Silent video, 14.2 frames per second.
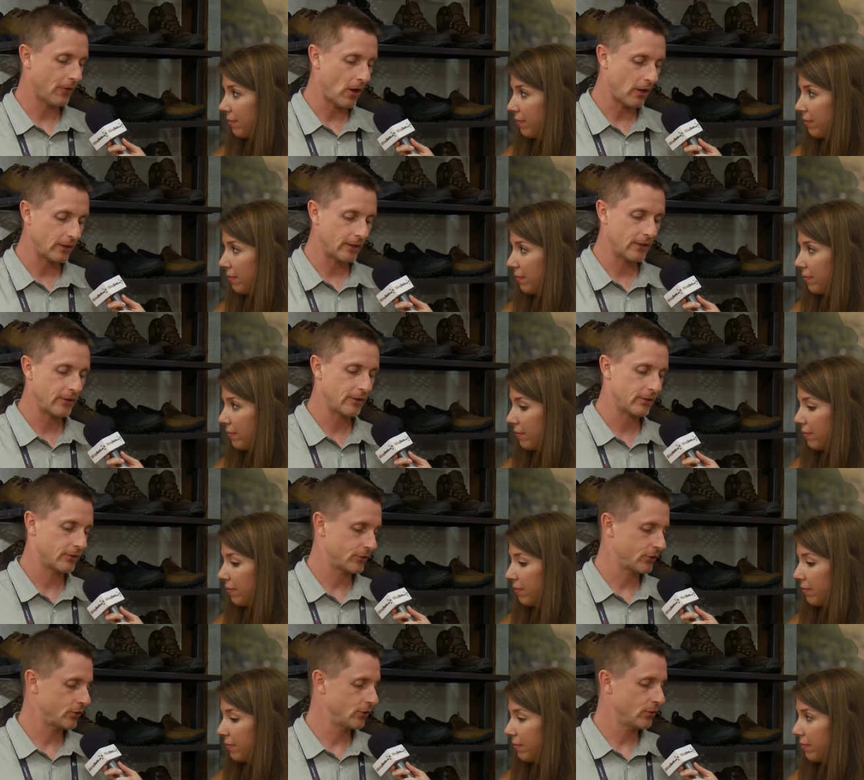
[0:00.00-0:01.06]
Speaker 1: all leather
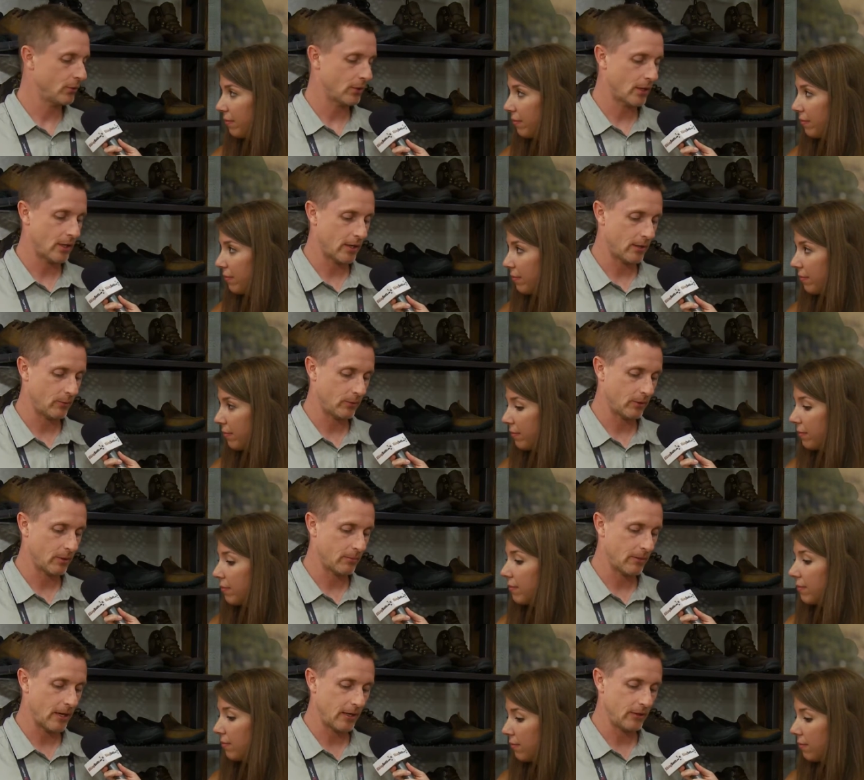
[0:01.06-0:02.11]
shoe uh,
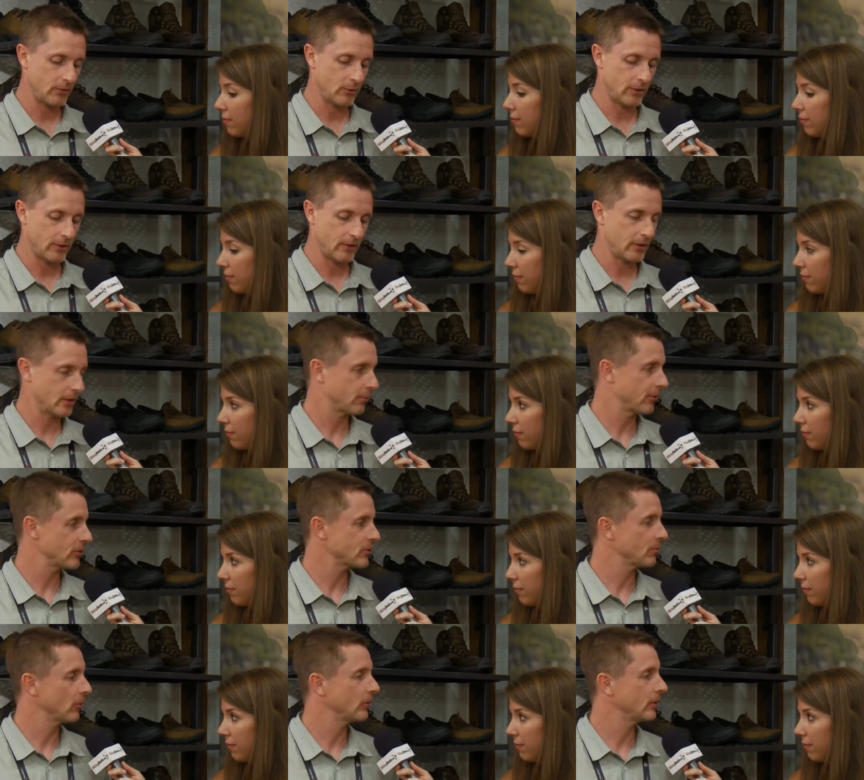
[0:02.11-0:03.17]
combined with a compression
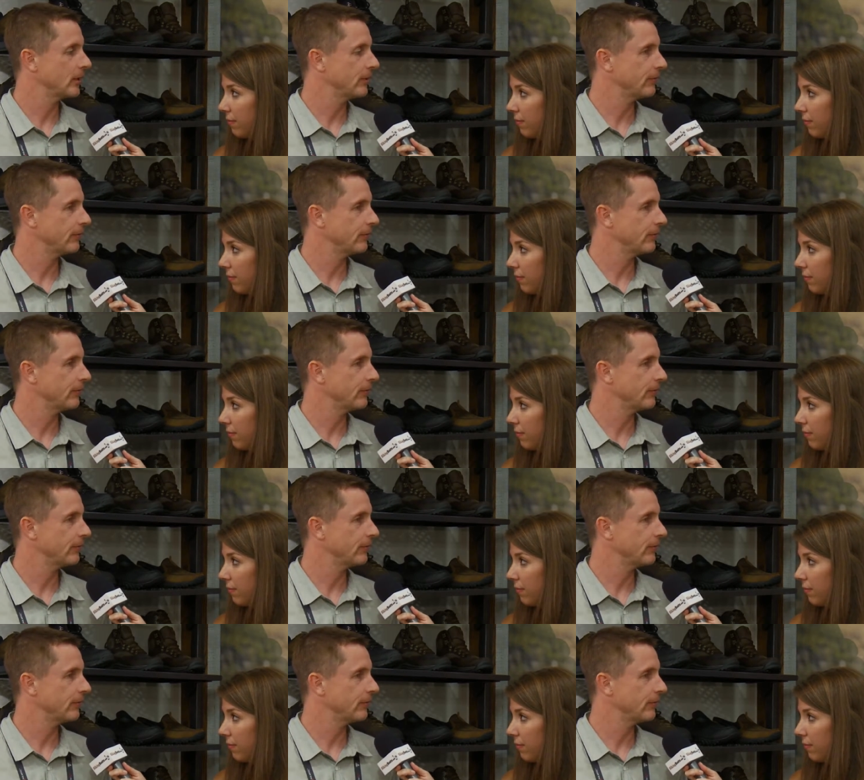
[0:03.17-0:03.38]
molded E